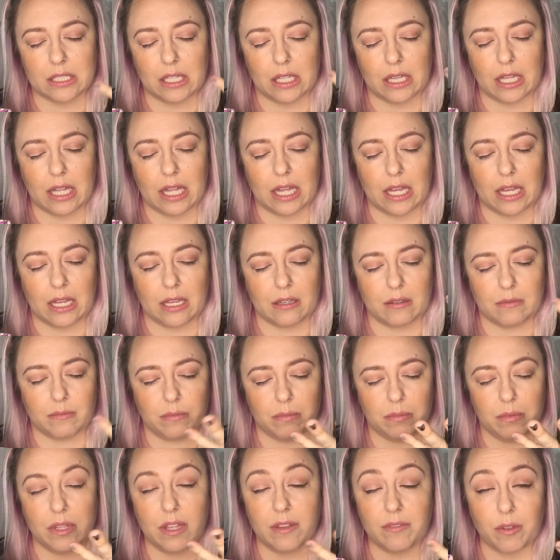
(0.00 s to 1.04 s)
and like
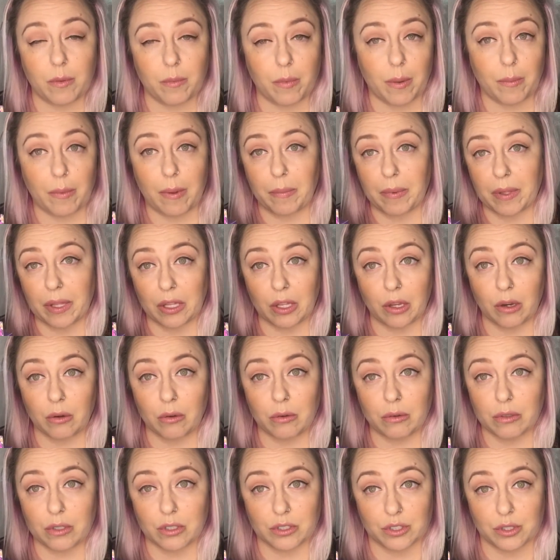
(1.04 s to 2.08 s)
leave them on my pillow
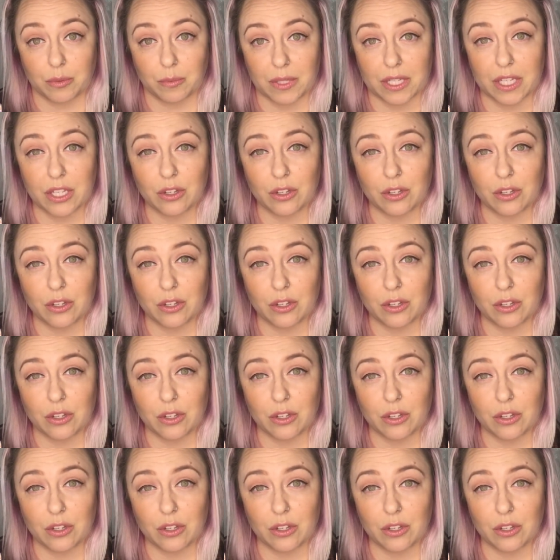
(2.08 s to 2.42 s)
or something,